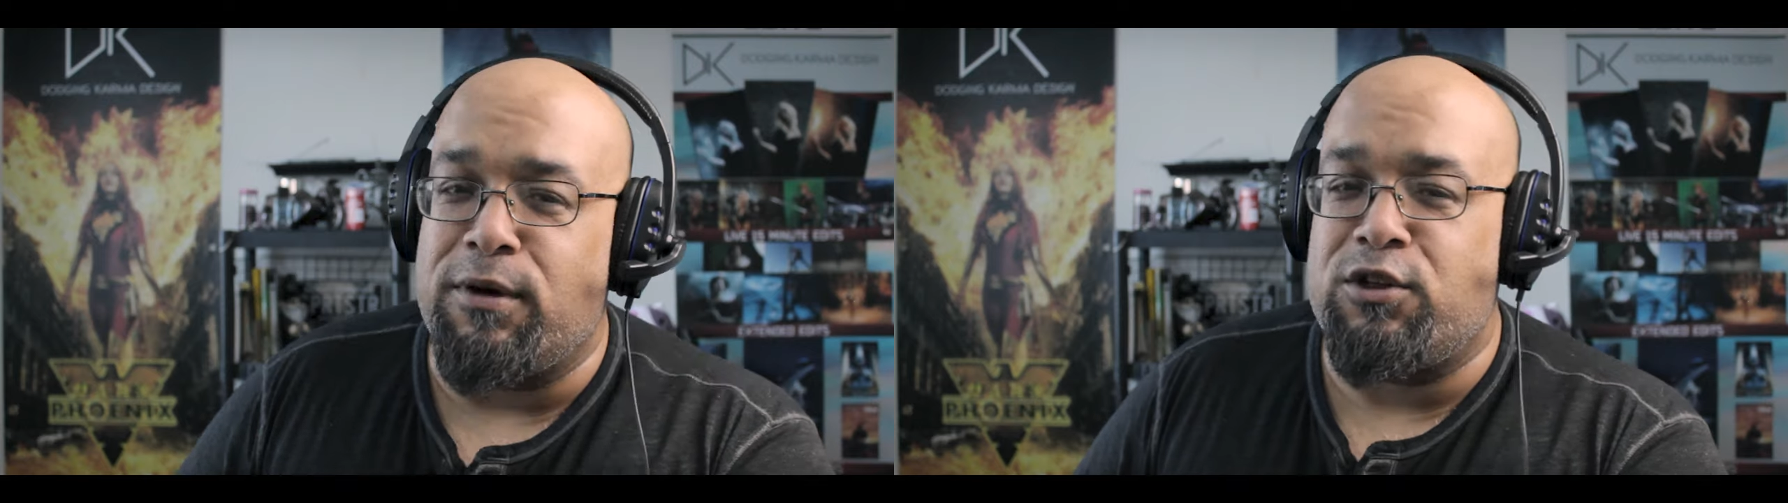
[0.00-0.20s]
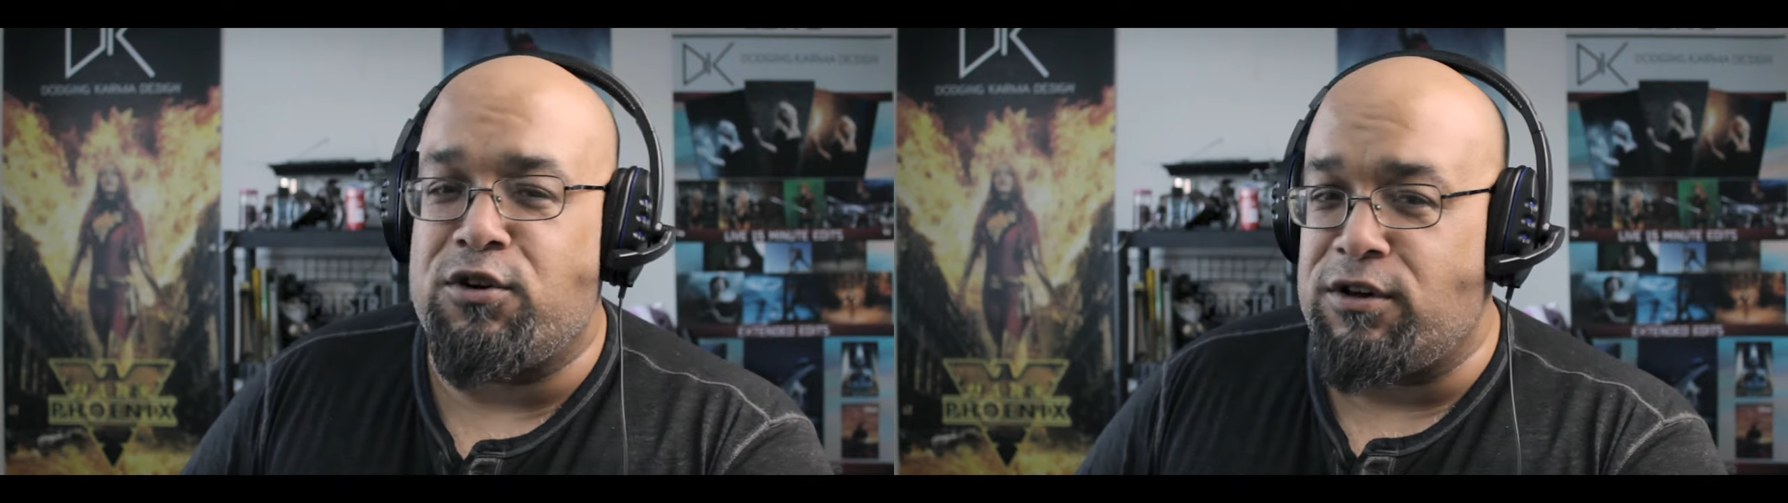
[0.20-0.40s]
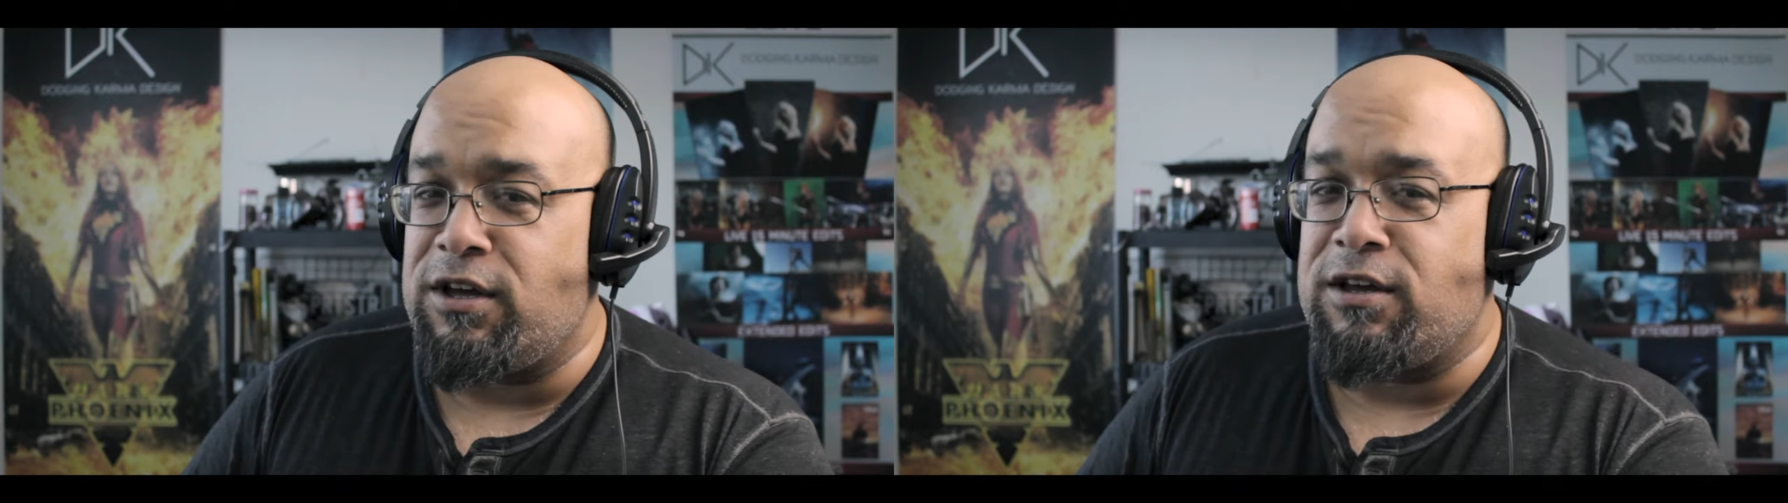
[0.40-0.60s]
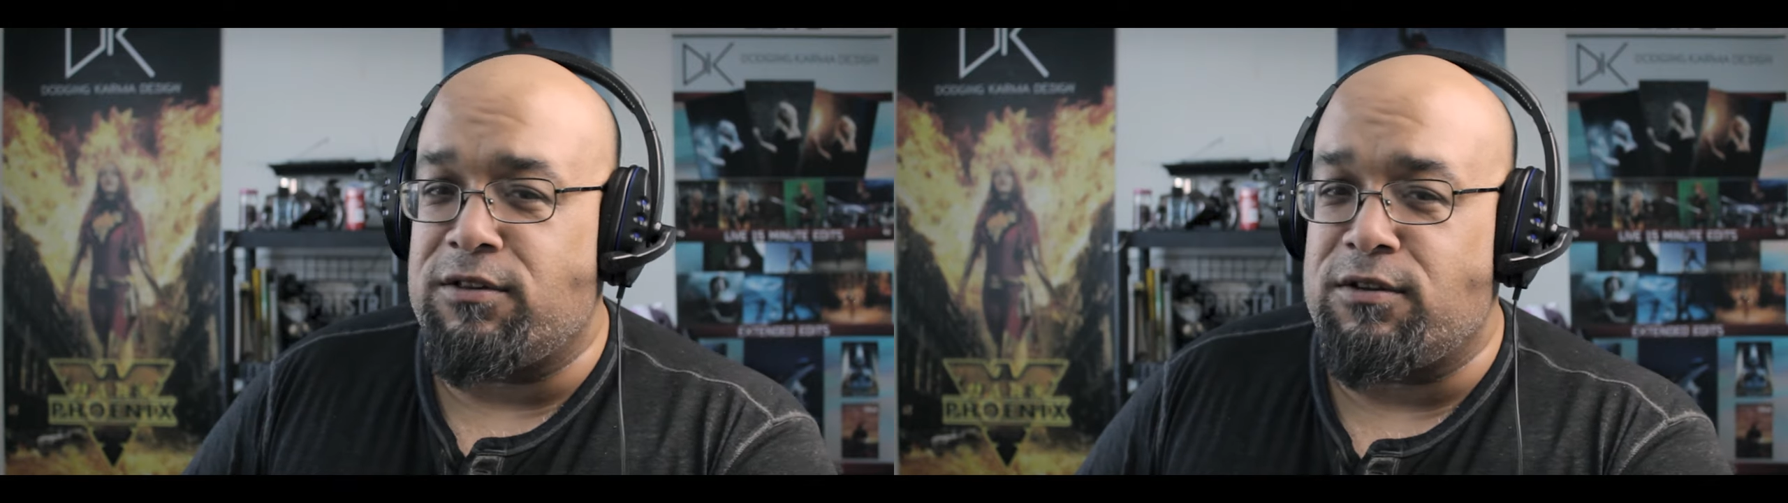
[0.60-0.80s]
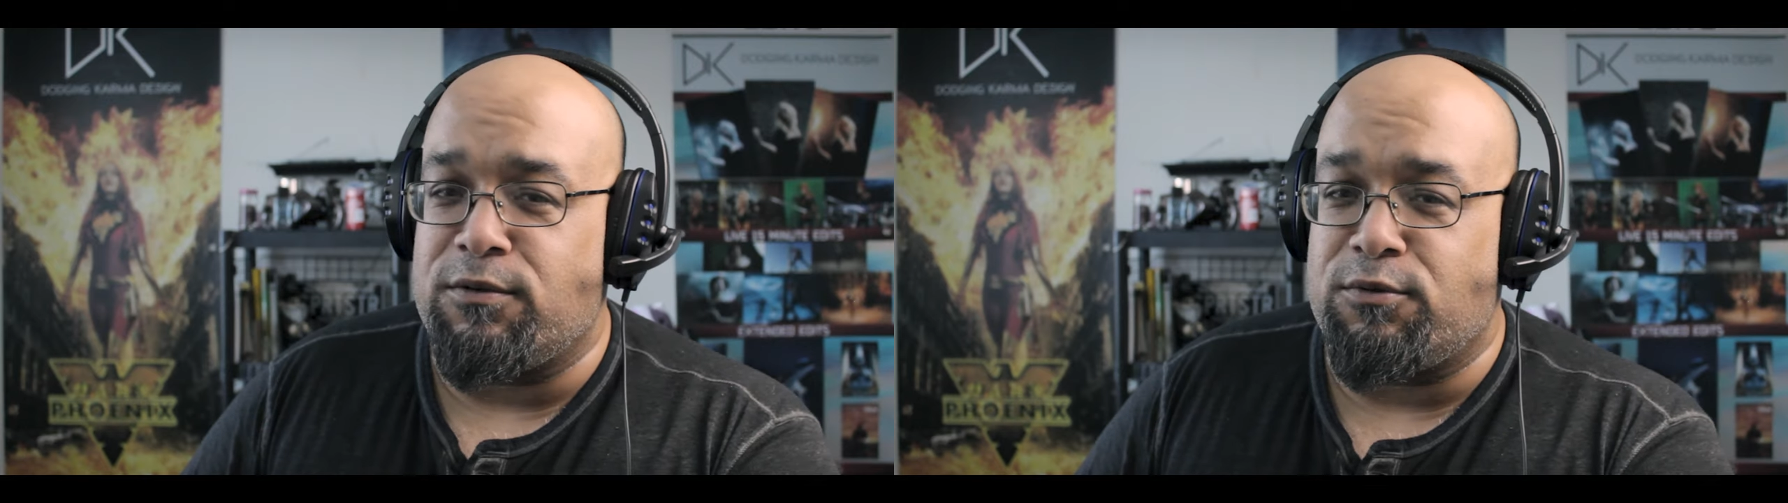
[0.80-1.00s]
make sure you
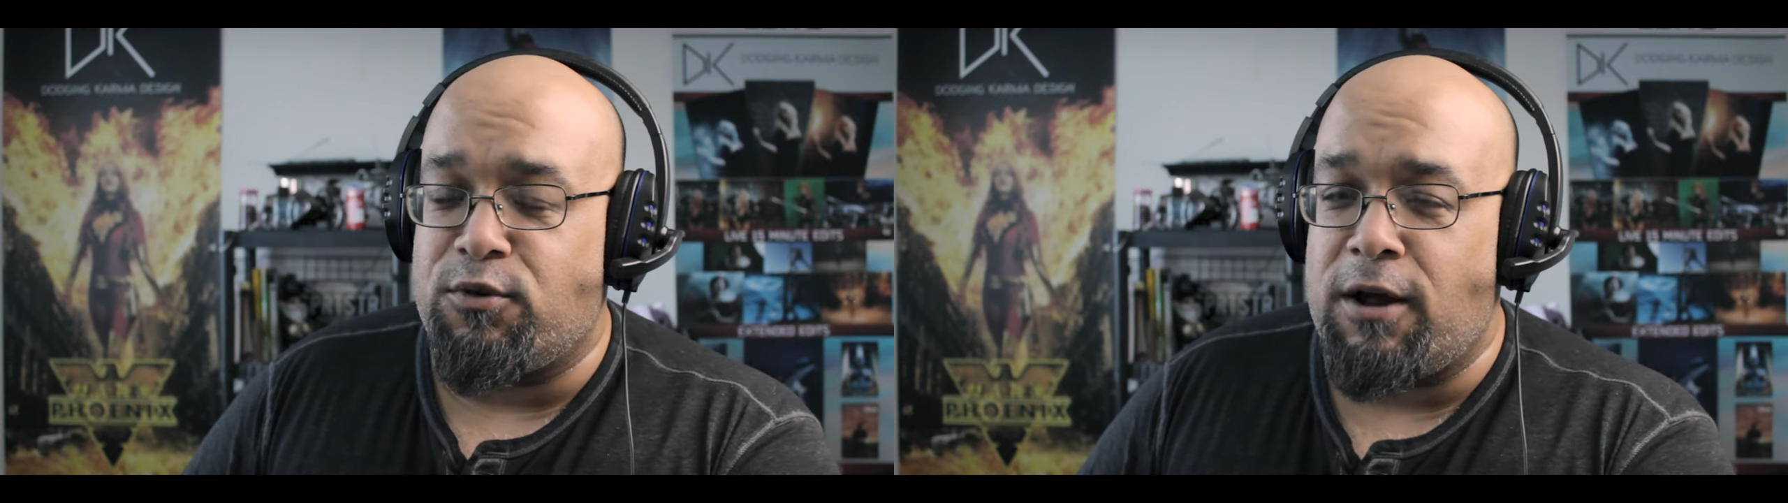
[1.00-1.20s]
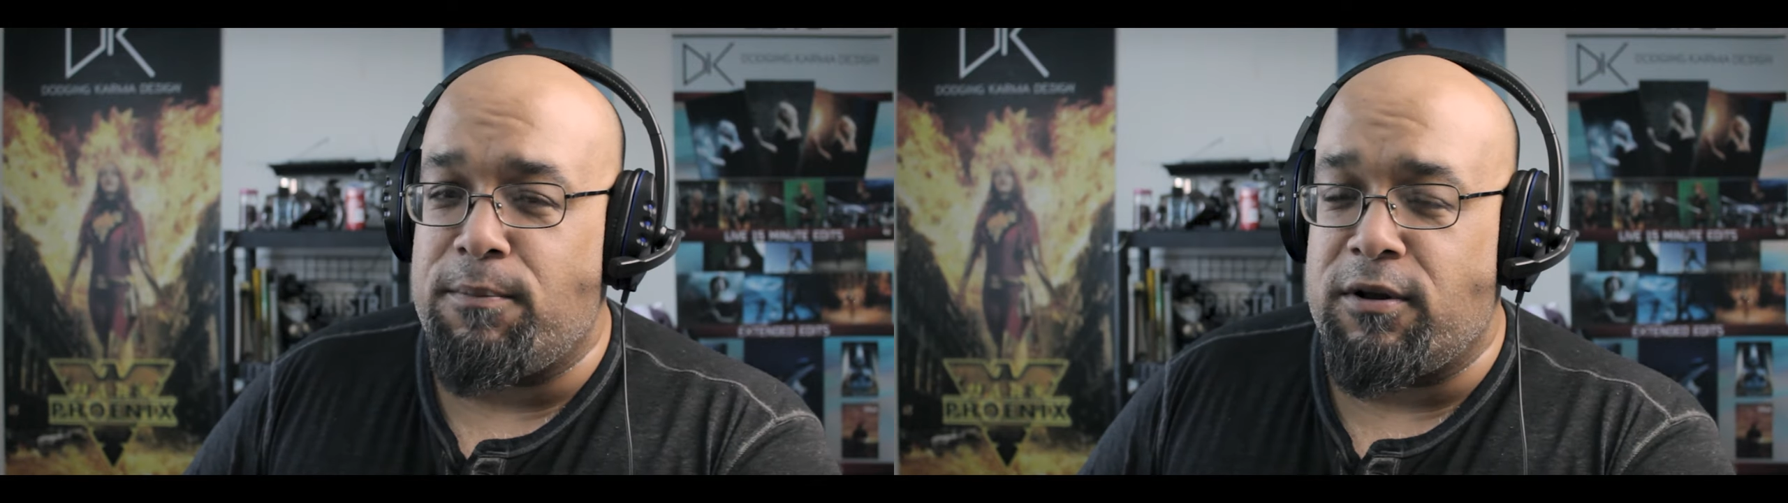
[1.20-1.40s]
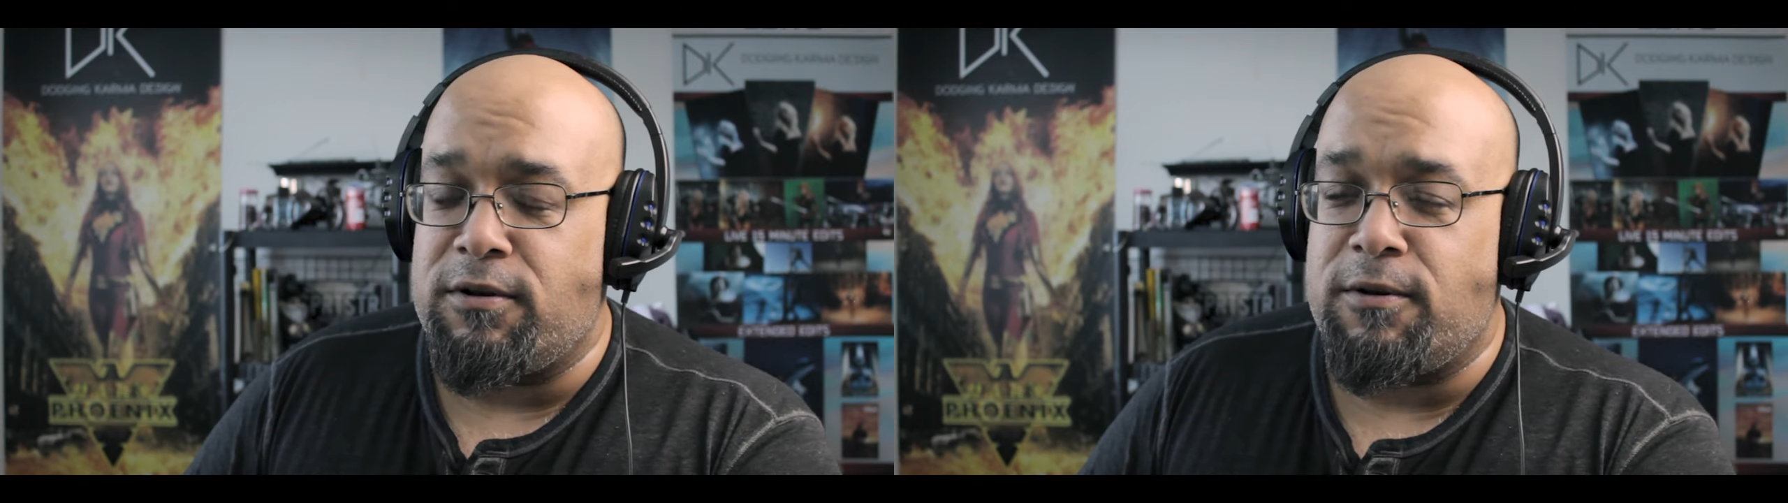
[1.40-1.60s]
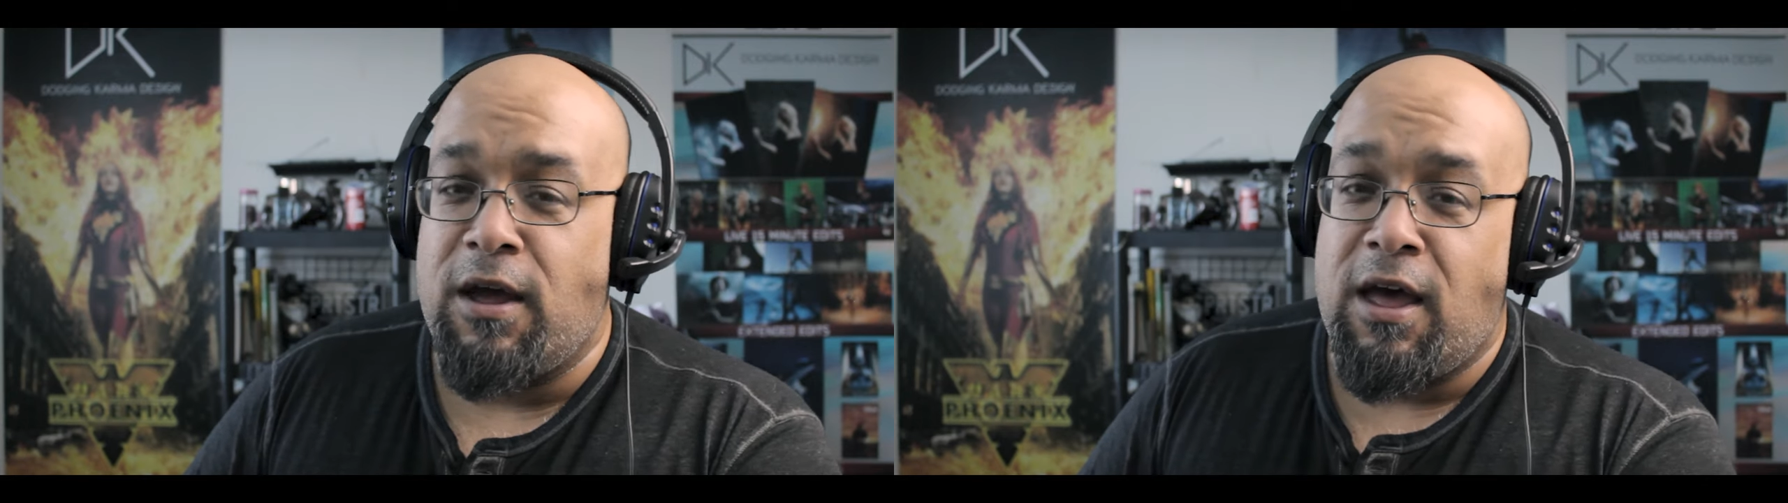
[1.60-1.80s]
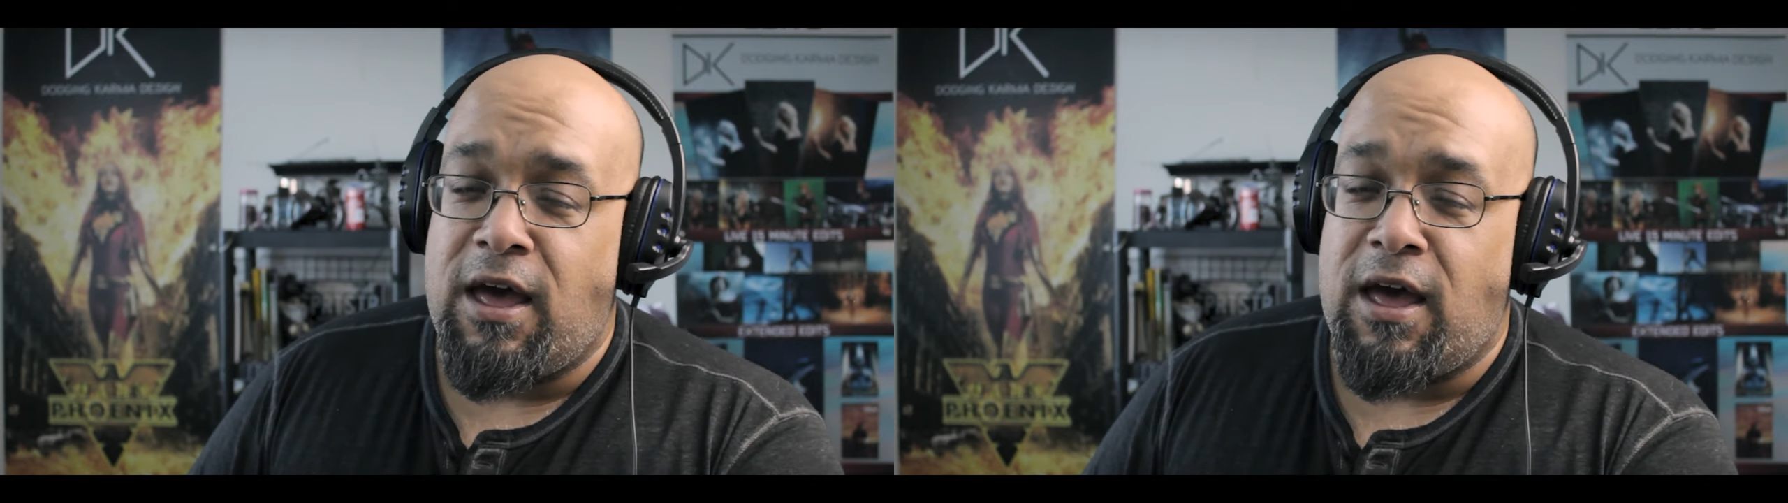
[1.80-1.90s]
hit the subscribe button